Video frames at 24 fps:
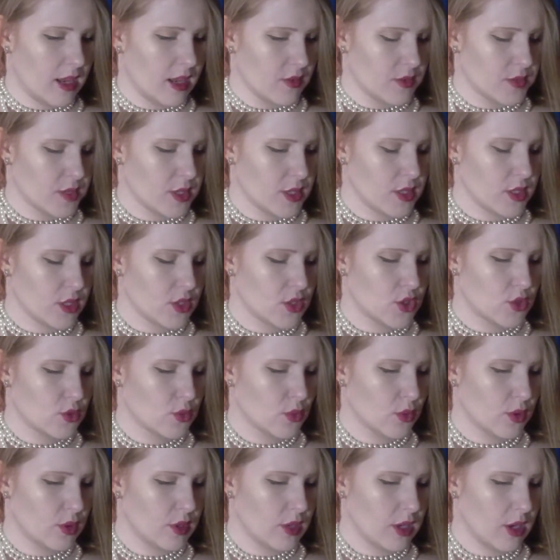of such
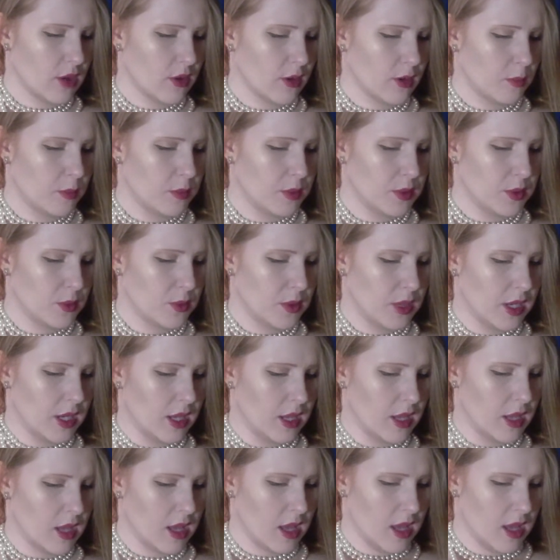extraordinary beauty